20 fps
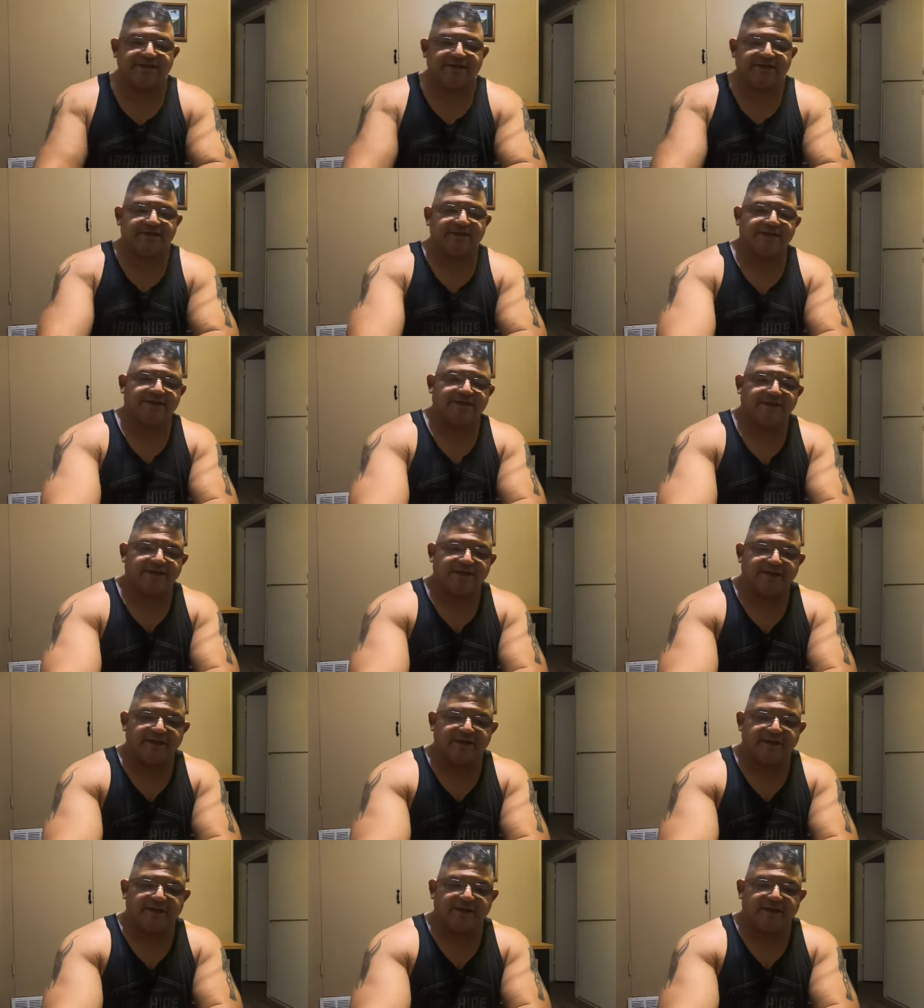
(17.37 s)
Uh,
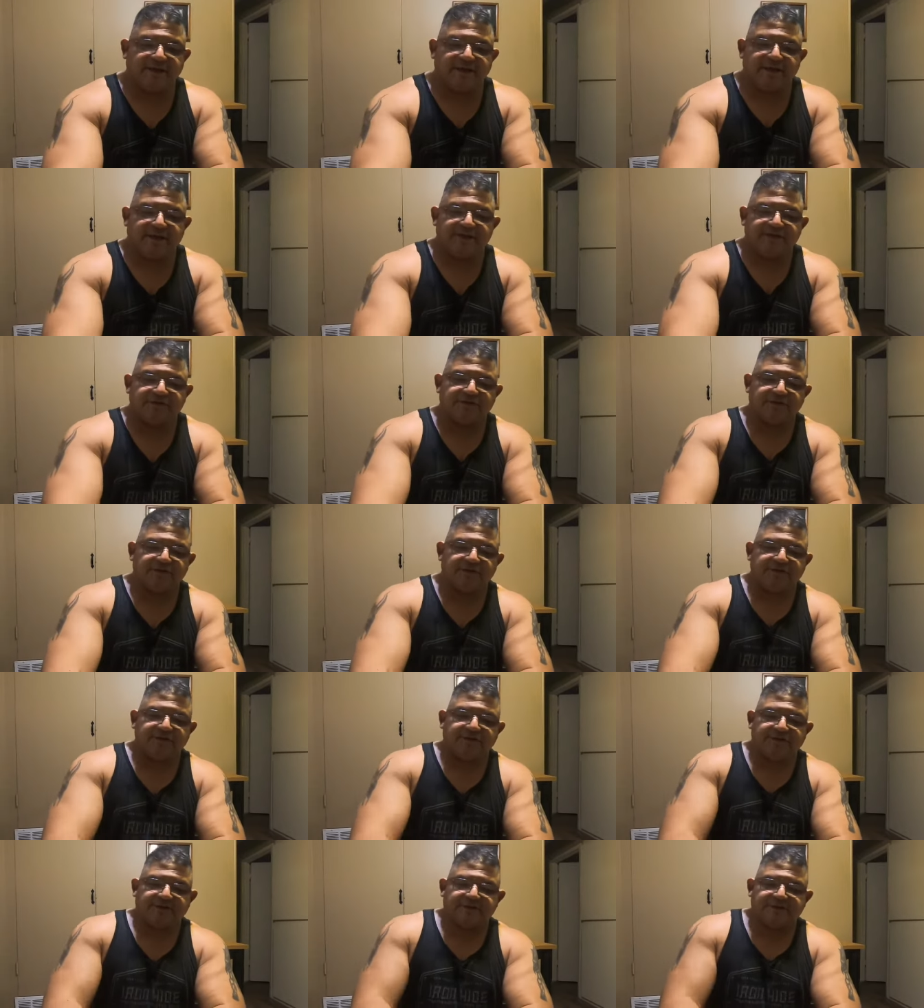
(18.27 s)
two
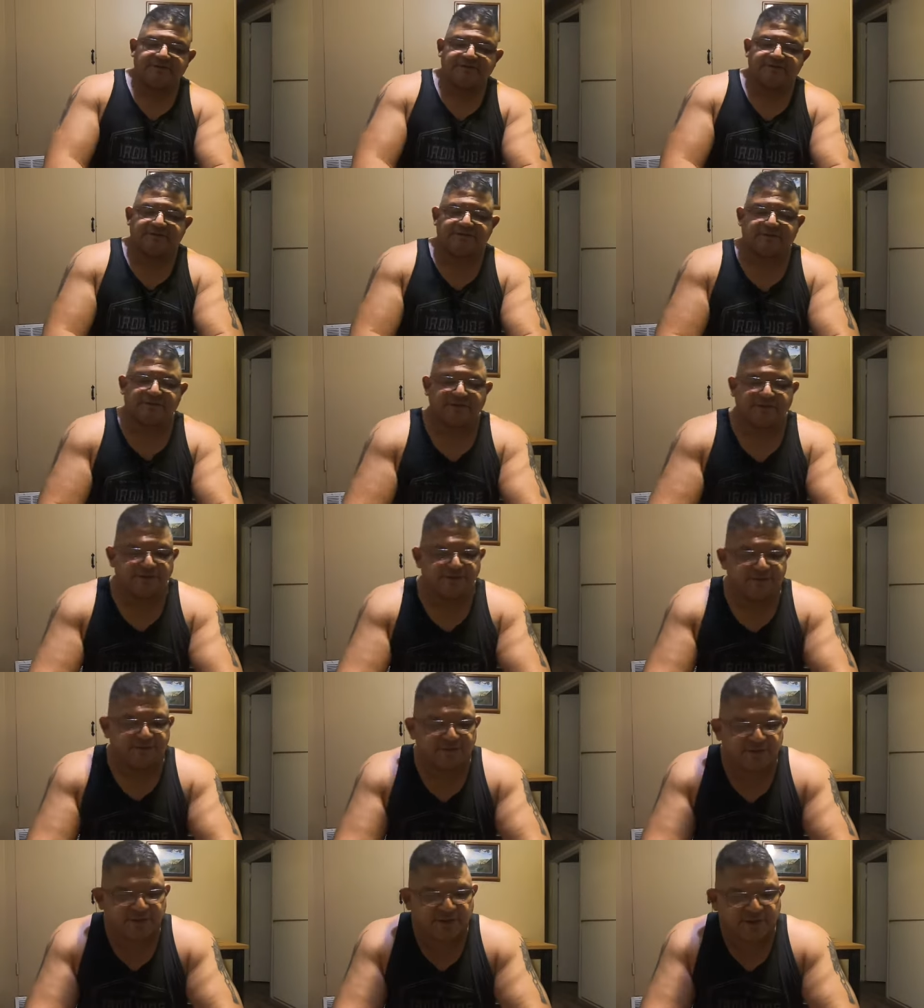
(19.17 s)
things
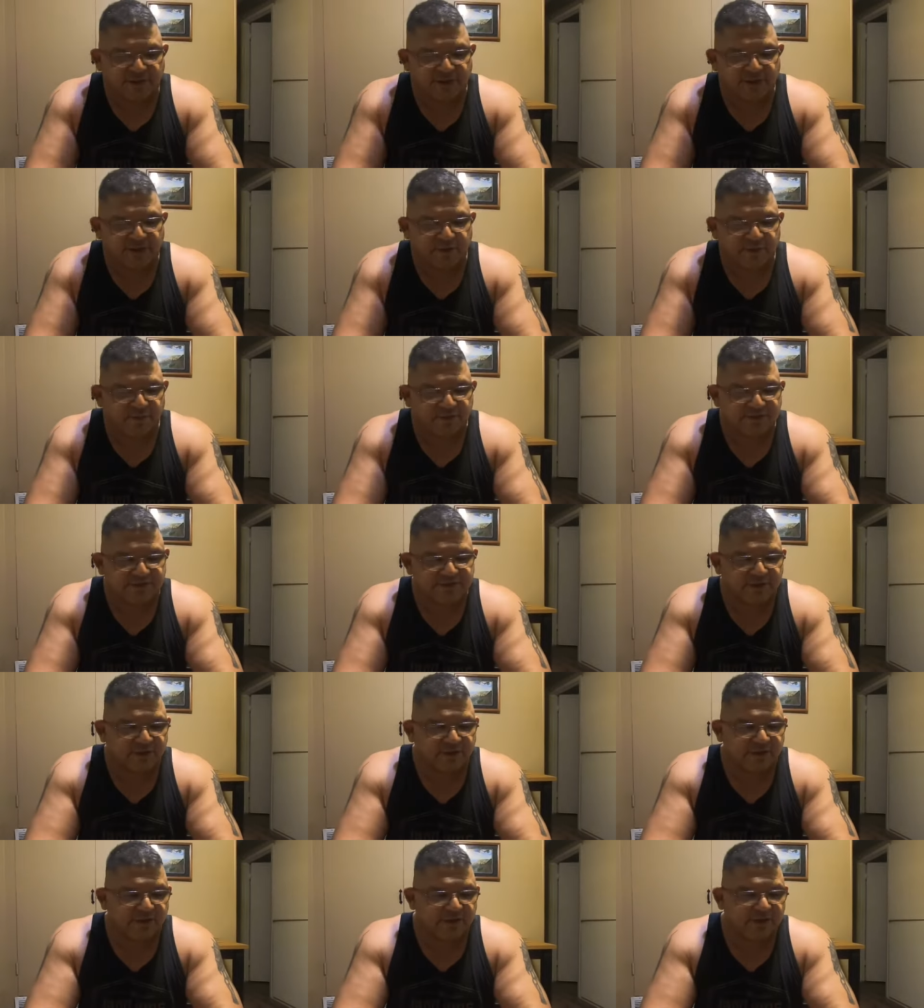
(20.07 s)
uh, kind of happened
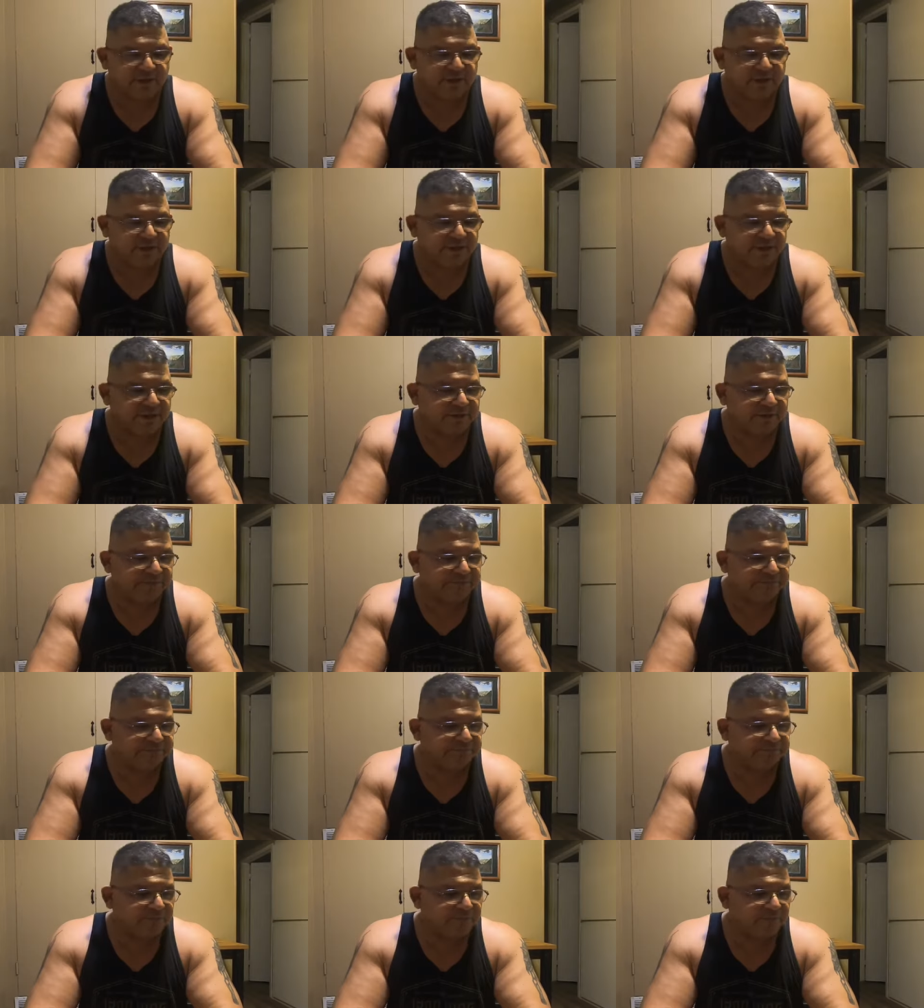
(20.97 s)
today. I,
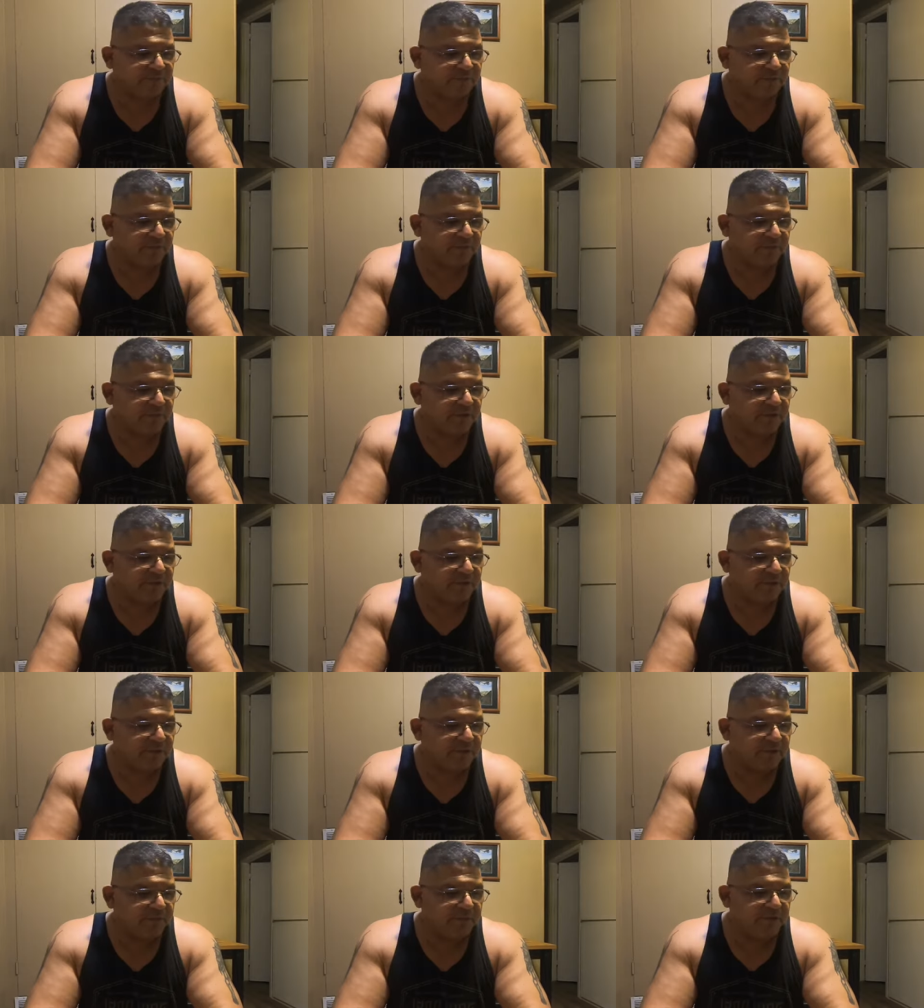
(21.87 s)
um,
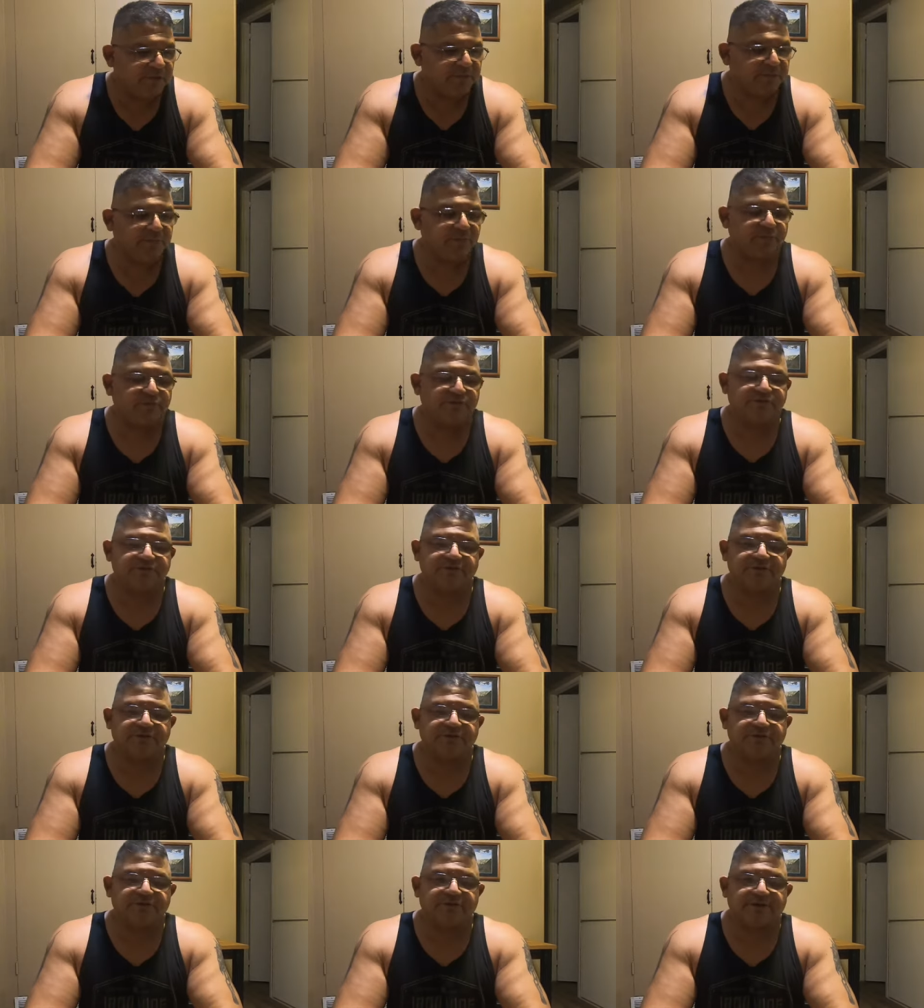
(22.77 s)
I made a post
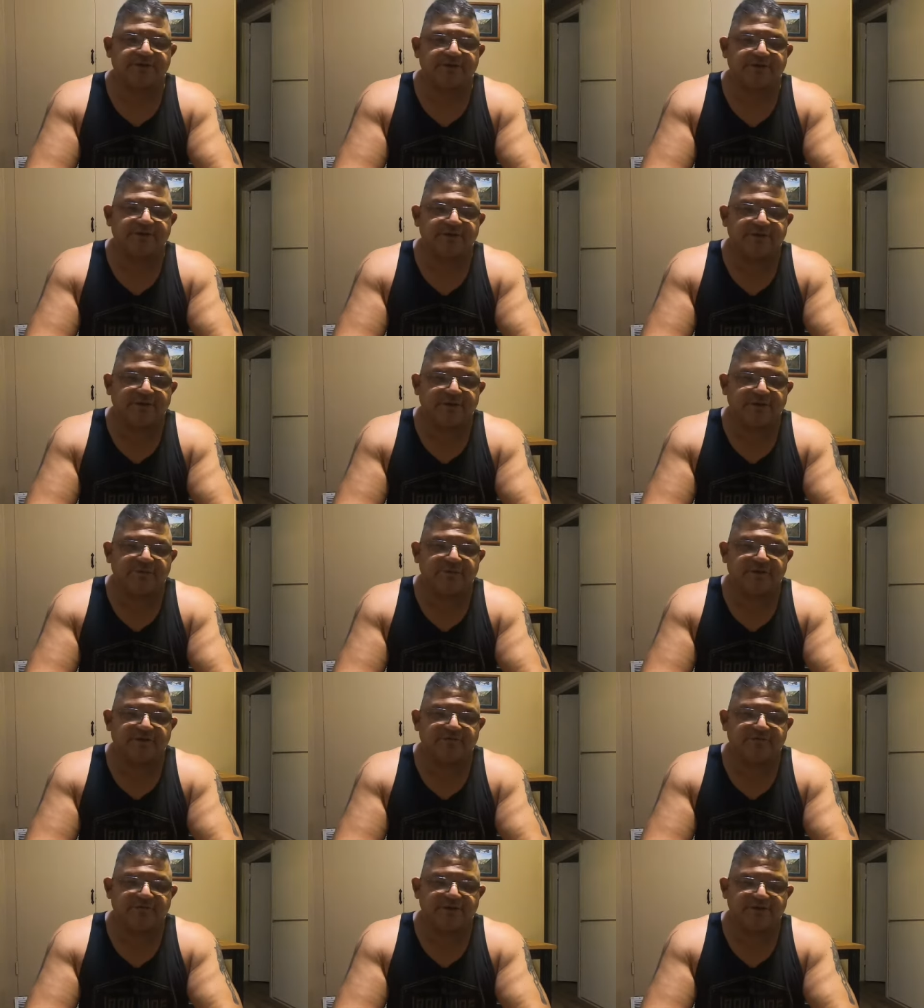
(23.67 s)
earlier on
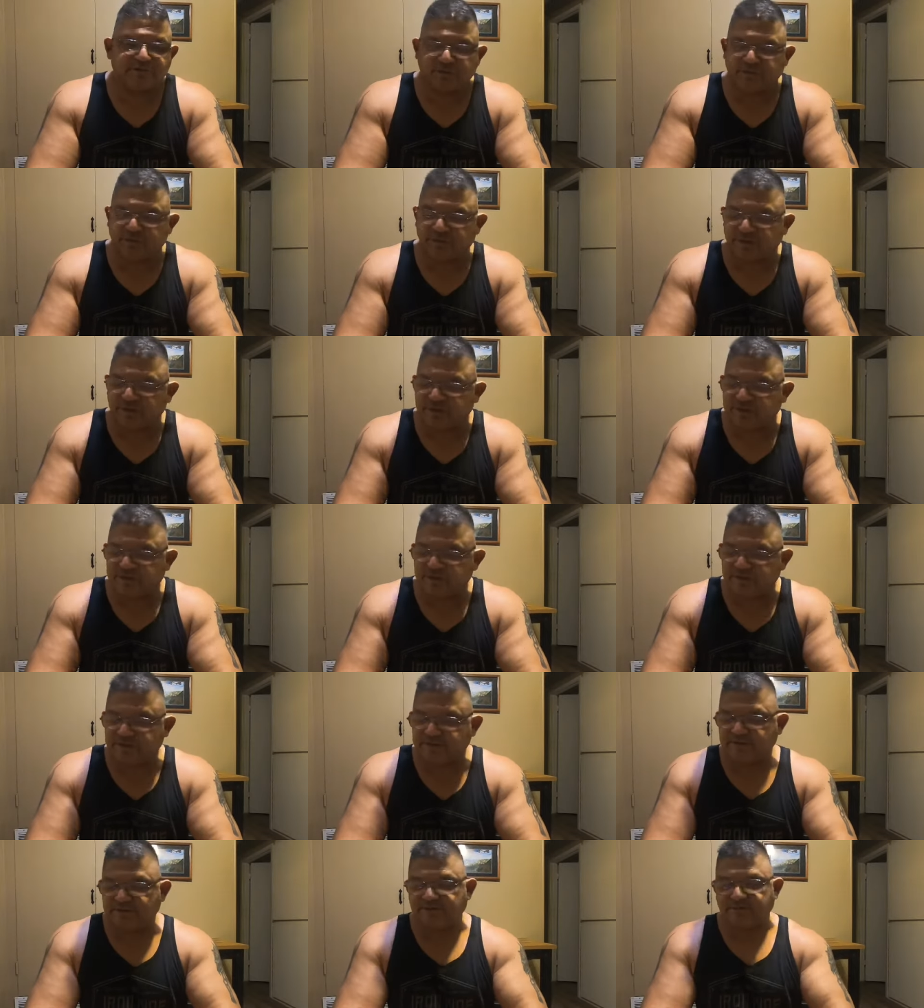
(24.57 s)
my Facebook page,
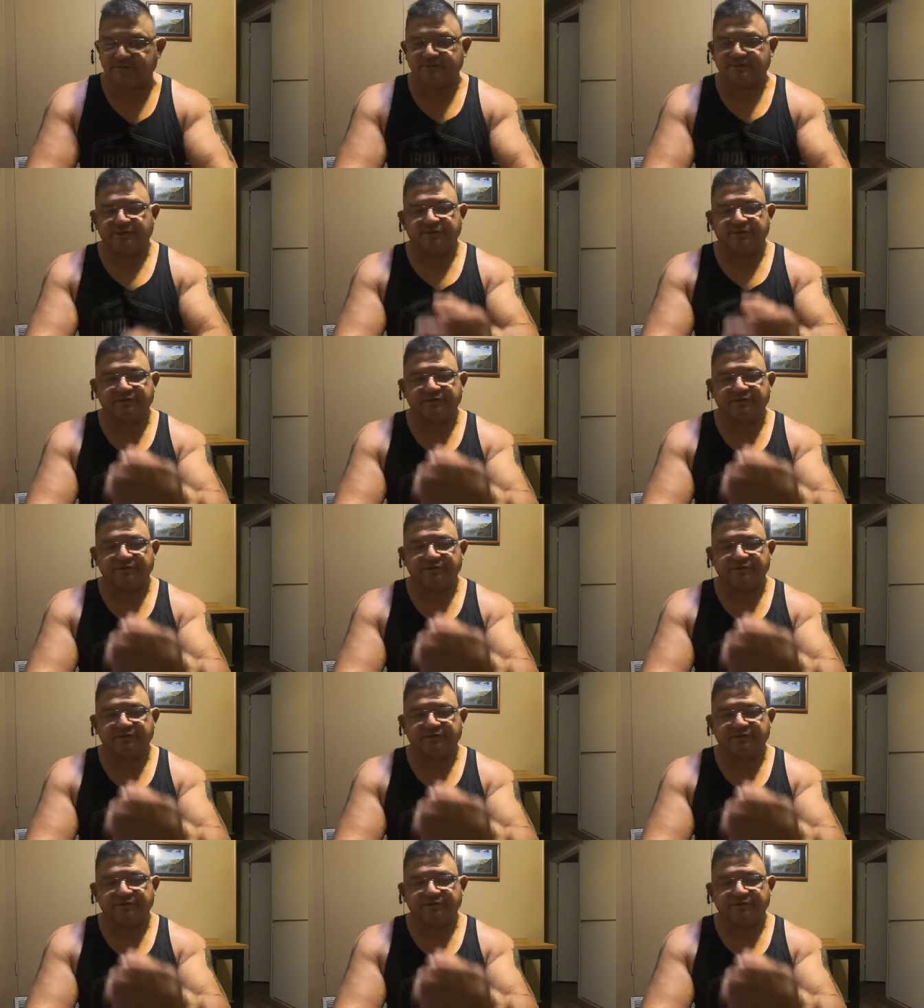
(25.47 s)
which I know